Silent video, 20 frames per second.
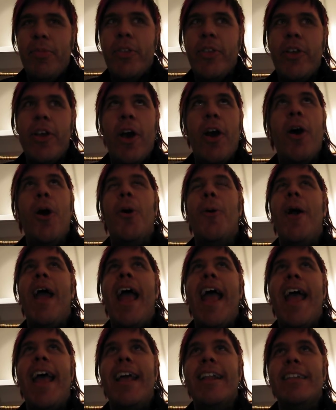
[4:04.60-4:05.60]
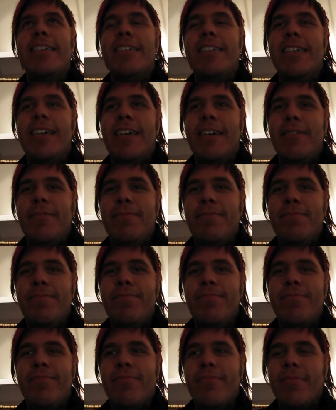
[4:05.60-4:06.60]
go and
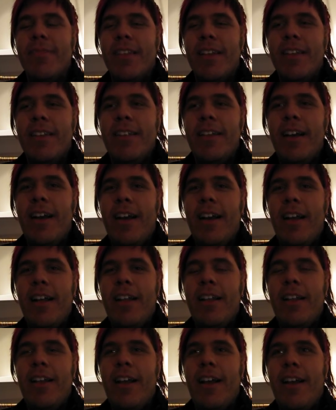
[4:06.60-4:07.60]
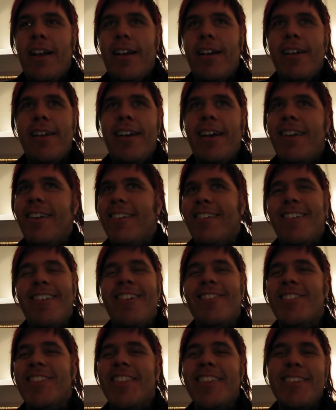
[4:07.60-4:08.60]
I don't know. I
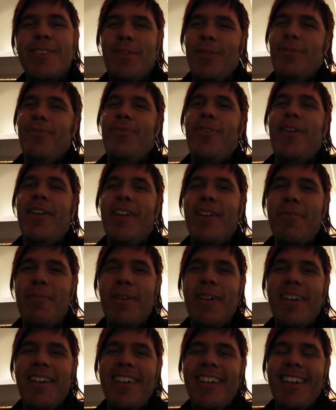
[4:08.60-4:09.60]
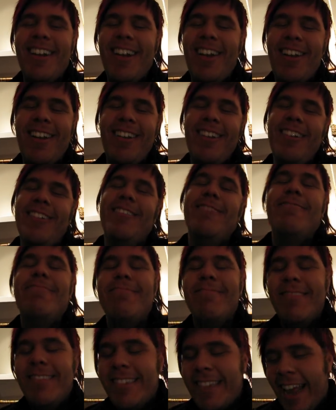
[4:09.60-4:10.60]
was gonna think something funny, but
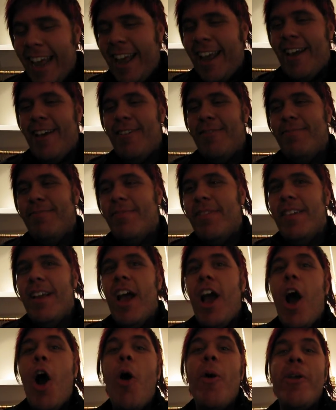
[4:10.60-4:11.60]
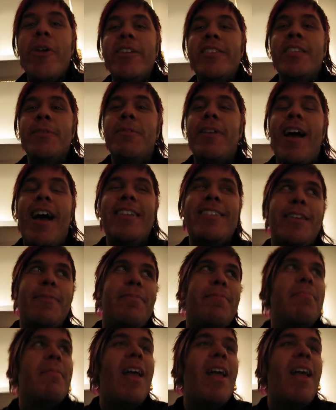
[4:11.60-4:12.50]
damn. Oh, here's some gossip.